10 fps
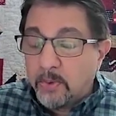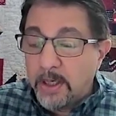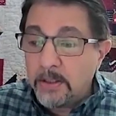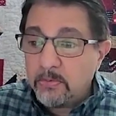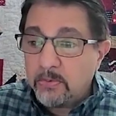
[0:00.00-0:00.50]

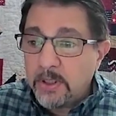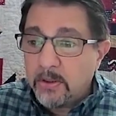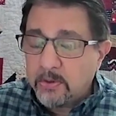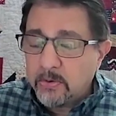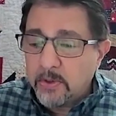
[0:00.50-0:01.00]
Well, we
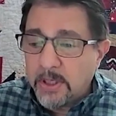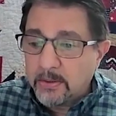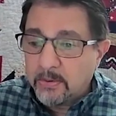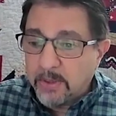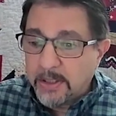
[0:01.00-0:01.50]
don't do that
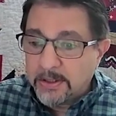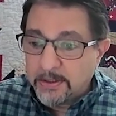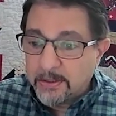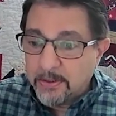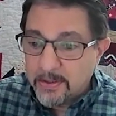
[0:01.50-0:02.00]
in
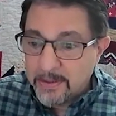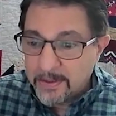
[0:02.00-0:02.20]
Rochester.